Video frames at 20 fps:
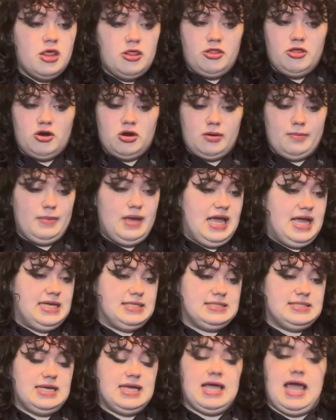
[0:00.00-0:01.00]
they're
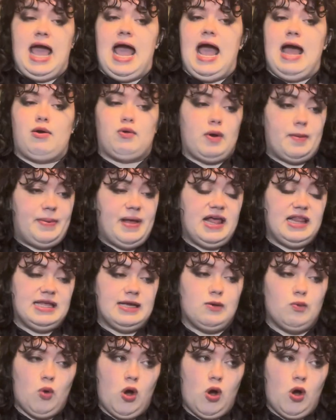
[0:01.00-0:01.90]
amazing at repelling